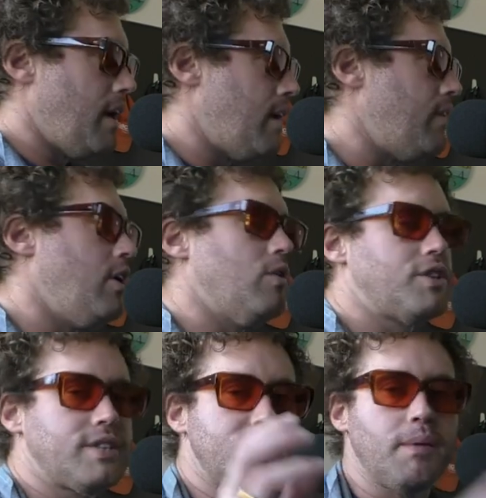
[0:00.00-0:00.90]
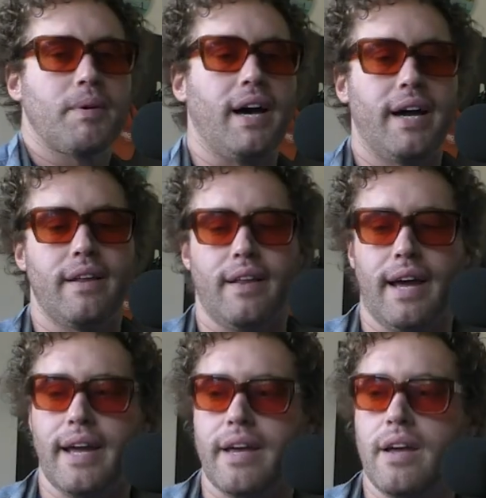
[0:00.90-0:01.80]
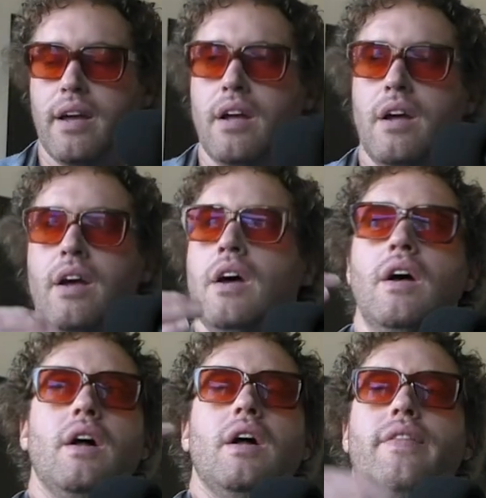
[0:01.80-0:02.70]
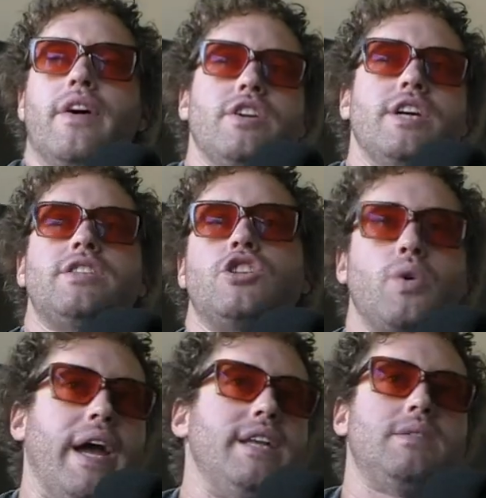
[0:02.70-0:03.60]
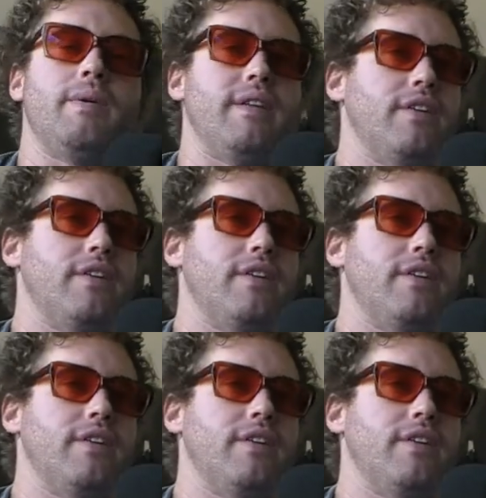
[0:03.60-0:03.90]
don't know, just some kind of it's a tradesman.